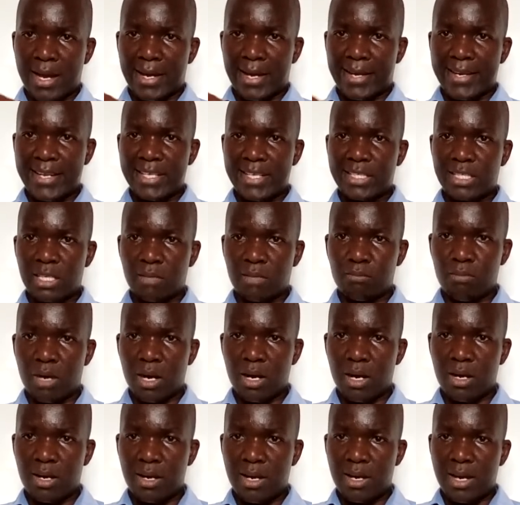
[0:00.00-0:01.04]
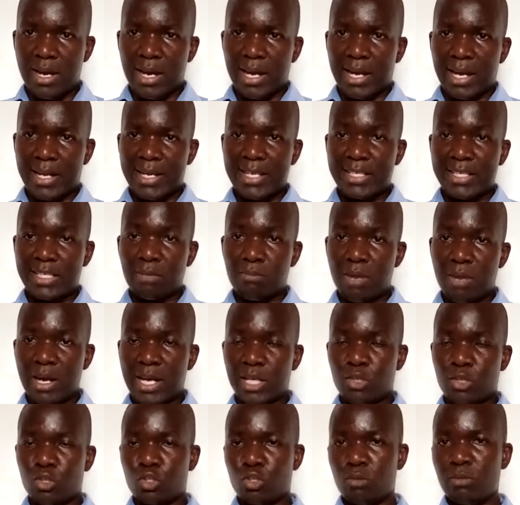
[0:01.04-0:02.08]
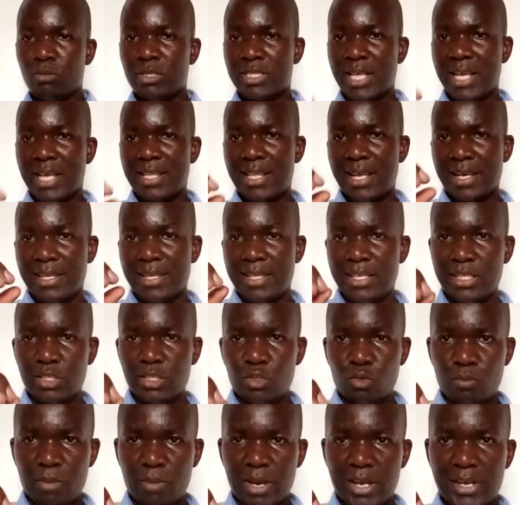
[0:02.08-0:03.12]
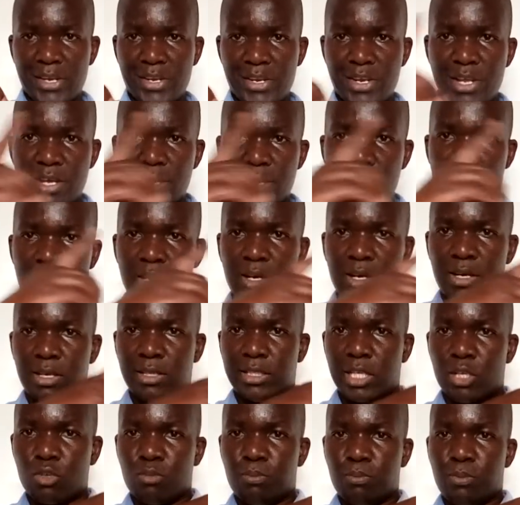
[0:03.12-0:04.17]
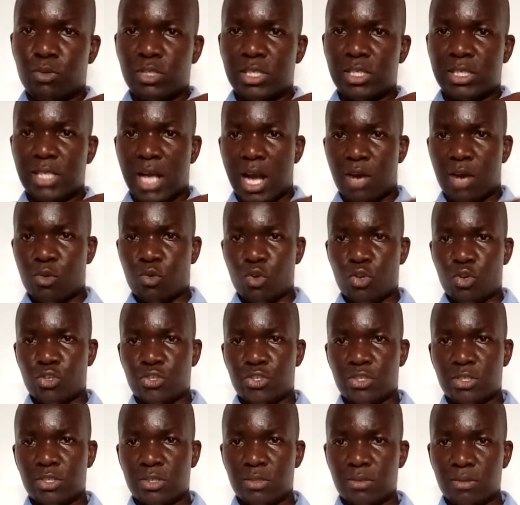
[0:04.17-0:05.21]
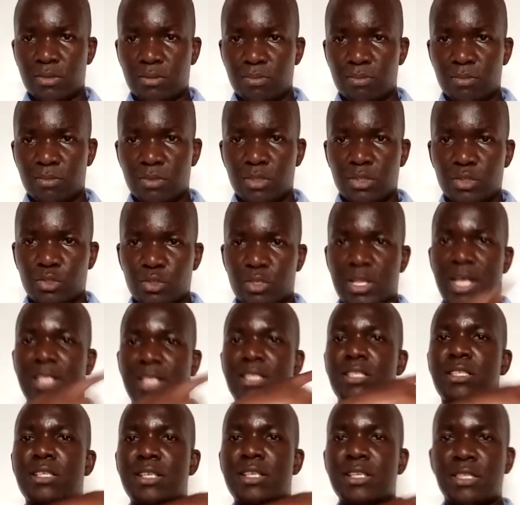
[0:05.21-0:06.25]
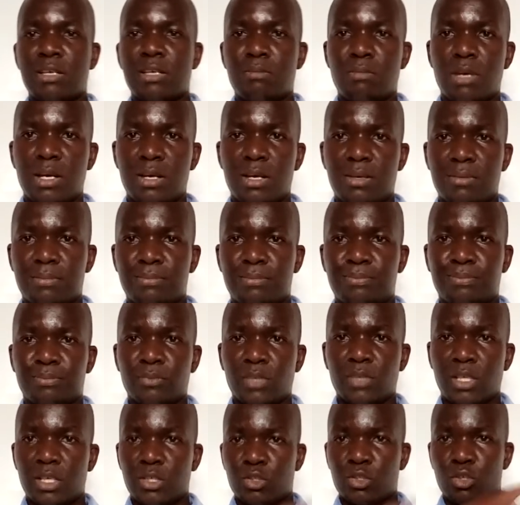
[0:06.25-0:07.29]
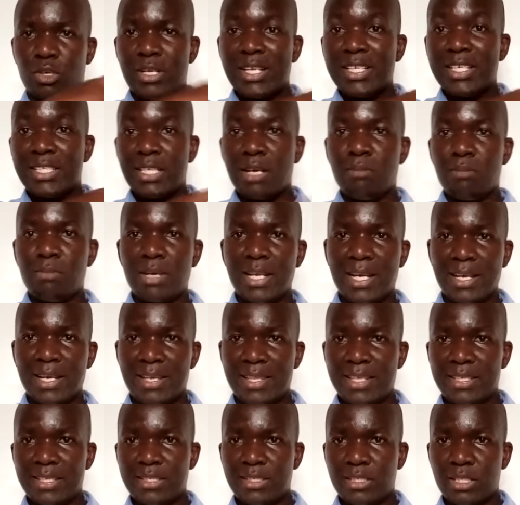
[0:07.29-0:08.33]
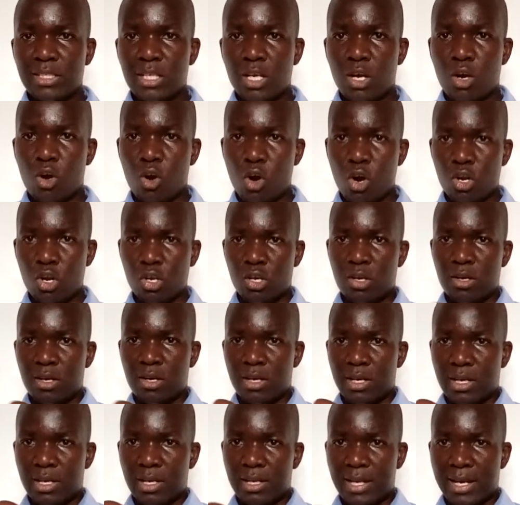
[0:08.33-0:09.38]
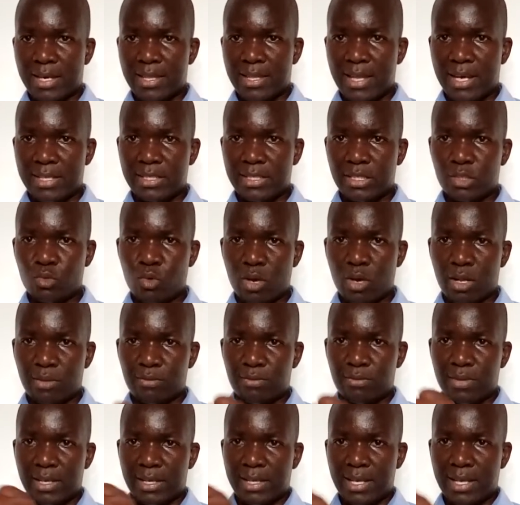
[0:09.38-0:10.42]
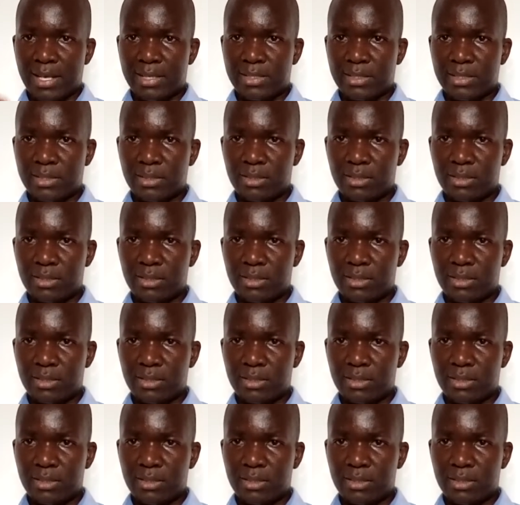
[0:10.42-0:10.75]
December. December can also be signed like this. You make D, then you put it across. So that's December. So December like this, or like that, 12, like that,